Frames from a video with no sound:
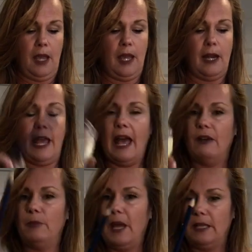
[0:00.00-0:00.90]
And I
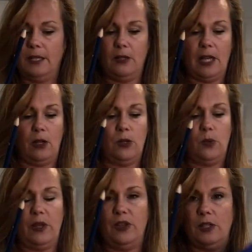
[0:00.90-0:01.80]
have a pencil that goes
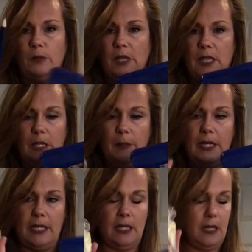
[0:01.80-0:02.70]
with it. So my silly putty
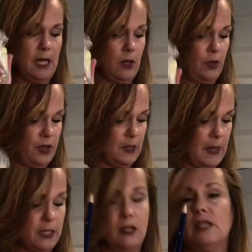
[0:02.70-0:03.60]
stays in here with this
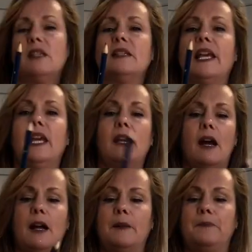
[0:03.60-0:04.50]
pencil. This is
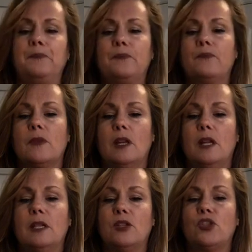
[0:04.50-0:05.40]

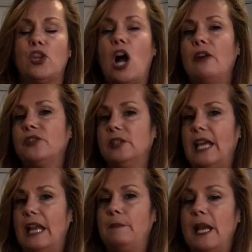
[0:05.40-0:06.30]
it's a soft
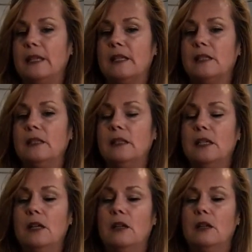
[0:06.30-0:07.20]
lead pencil
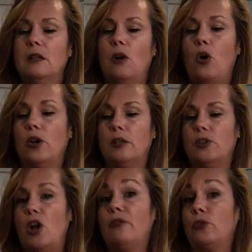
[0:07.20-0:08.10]
or a
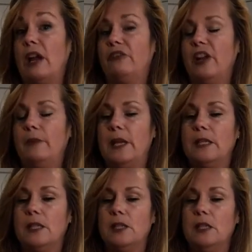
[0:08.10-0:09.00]
soft graphite
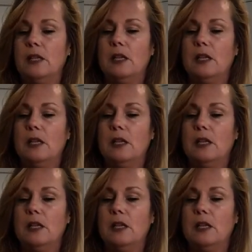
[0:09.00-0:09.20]
pencil.